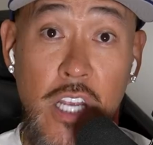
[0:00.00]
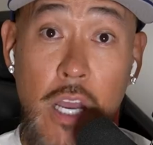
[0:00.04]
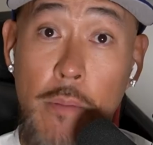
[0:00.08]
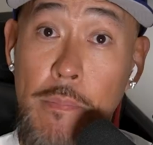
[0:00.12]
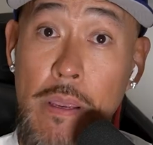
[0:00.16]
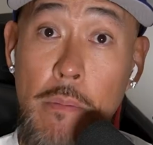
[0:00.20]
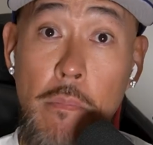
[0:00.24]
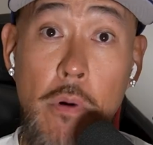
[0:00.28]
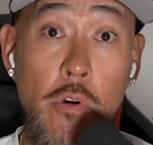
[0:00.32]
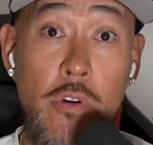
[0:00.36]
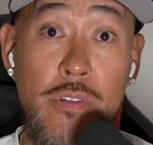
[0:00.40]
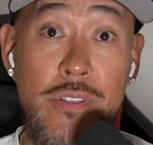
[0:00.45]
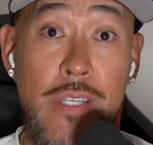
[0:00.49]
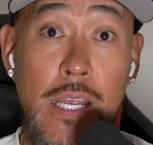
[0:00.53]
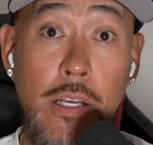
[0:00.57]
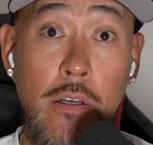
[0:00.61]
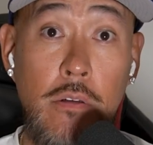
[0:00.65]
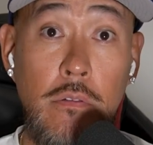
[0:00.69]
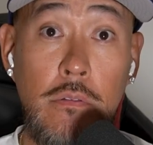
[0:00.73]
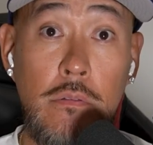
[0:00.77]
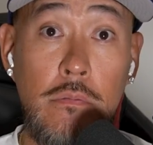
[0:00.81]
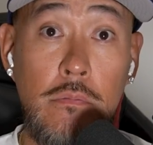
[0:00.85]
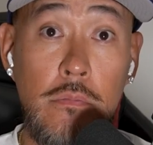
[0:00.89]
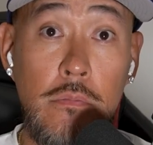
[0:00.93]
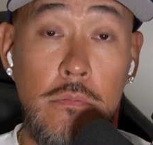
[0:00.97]
got me a
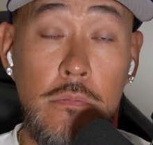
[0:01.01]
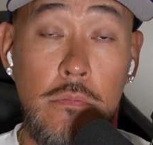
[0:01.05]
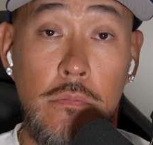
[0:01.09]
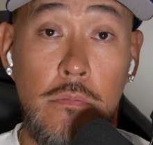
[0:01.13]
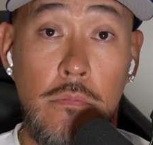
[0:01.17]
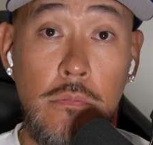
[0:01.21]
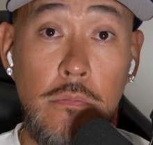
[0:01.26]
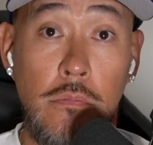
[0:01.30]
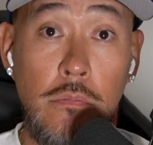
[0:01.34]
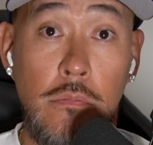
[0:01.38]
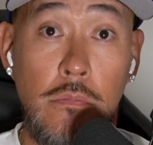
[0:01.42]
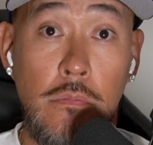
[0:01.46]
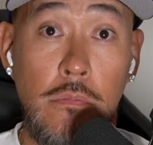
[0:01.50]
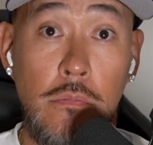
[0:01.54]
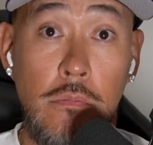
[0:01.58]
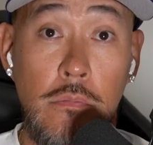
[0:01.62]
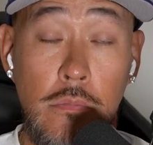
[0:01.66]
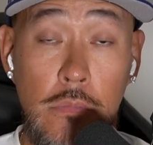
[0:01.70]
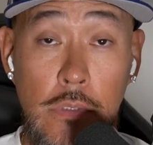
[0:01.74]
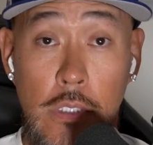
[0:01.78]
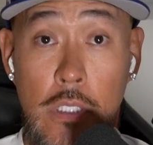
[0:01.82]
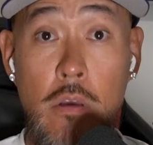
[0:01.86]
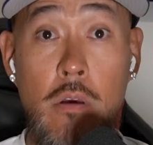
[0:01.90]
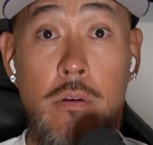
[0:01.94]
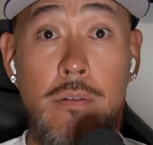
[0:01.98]
motorcycle.
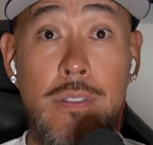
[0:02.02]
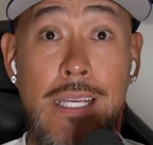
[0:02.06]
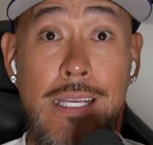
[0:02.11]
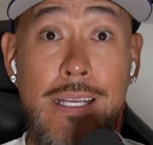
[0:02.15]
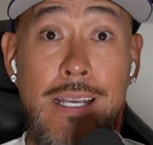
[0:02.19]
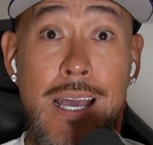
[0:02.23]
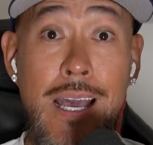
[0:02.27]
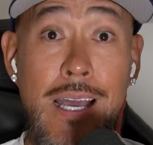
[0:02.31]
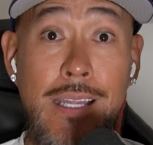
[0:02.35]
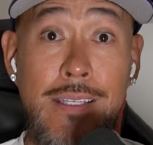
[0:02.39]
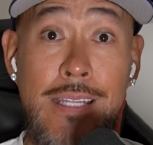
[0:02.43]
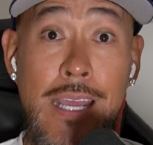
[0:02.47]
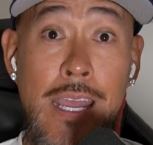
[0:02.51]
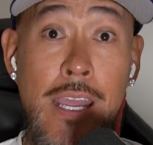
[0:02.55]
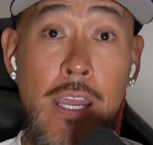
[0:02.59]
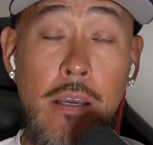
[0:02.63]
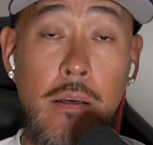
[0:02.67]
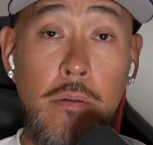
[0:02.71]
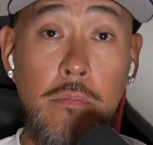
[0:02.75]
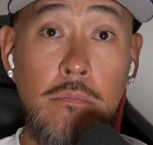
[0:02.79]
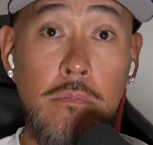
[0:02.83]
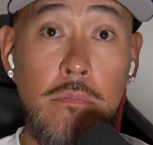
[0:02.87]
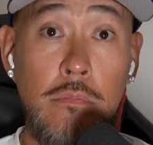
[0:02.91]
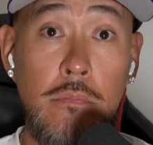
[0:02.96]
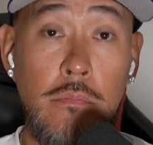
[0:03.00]
And I was like, God
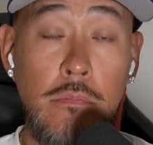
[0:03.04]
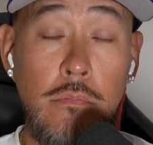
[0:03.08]
damn.